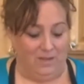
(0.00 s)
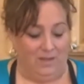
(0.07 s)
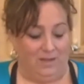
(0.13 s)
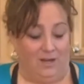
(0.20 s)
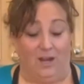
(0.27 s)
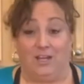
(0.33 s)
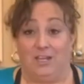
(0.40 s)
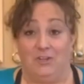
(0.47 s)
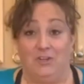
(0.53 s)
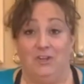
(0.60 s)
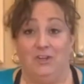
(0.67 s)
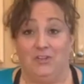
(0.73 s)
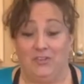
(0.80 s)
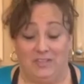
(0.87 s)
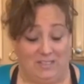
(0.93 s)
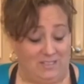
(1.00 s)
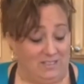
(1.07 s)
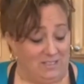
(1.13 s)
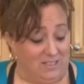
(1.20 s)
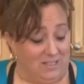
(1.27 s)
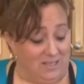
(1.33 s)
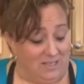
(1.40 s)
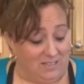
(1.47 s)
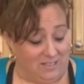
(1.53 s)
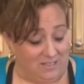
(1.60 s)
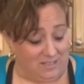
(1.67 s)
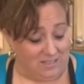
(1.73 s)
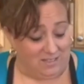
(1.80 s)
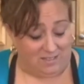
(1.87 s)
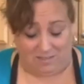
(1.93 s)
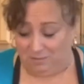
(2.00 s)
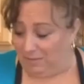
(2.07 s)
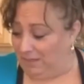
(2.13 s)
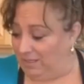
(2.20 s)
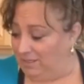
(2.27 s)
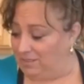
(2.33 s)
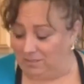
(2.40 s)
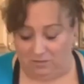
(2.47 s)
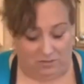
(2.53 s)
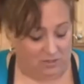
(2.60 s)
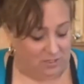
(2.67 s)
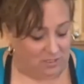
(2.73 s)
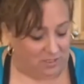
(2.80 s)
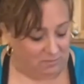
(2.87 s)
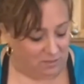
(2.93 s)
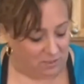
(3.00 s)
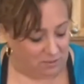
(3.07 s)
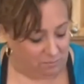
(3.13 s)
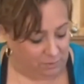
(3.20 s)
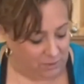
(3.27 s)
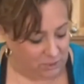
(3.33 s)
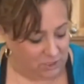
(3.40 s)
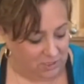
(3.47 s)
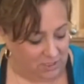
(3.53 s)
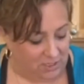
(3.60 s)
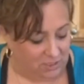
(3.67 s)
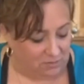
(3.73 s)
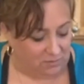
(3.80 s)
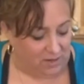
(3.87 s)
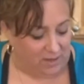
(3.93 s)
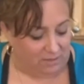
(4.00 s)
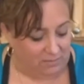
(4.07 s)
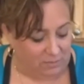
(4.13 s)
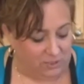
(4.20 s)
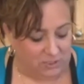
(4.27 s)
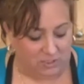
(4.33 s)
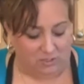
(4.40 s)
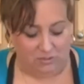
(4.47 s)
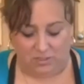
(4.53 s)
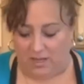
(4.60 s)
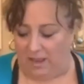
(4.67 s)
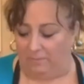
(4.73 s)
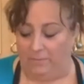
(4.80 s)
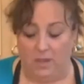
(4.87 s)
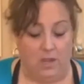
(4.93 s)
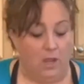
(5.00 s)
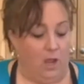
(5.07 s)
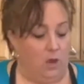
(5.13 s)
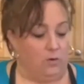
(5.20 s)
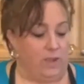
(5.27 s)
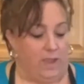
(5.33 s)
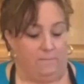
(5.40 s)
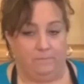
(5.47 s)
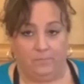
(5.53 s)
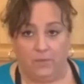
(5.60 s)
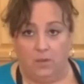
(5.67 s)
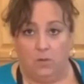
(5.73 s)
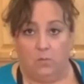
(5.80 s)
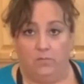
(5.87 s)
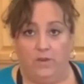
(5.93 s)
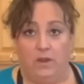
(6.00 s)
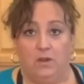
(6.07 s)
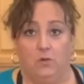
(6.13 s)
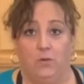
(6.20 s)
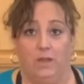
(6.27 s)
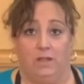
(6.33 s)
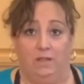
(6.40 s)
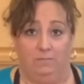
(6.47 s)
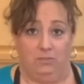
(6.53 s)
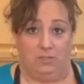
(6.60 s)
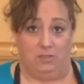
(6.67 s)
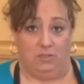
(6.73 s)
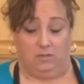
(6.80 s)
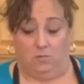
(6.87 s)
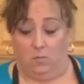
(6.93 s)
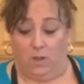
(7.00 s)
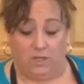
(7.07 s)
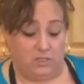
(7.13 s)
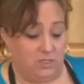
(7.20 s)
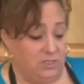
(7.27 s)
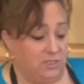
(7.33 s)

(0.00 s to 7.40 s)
All right, can you hear this sizzling? It's smelling so good. So I'm just pushing these around, pushing those down. Okay, very quickly, I'm just gonna wash this